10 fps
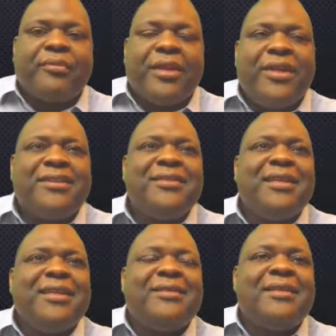This
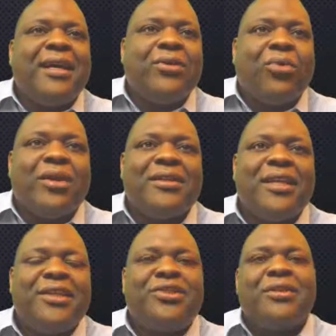is an
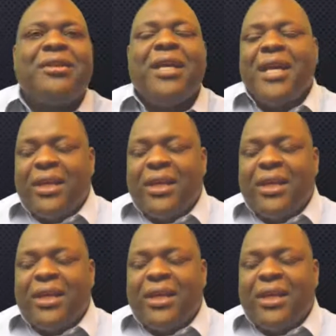organization.